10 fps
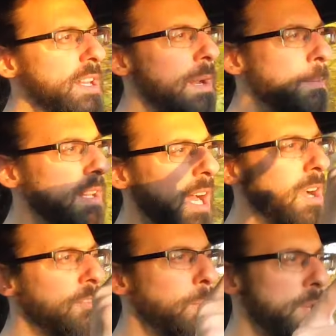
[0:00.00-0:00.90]
that it might die
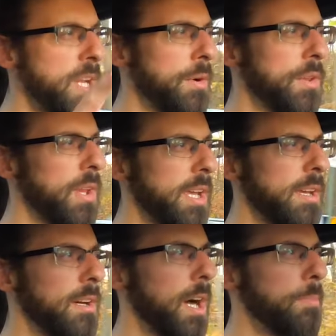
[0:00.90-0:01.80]
off more than I would like
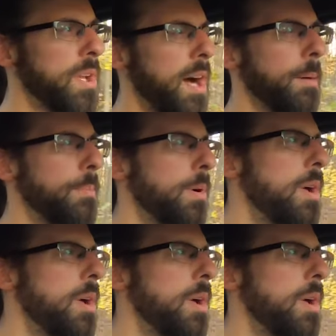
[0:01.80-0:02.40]
up top.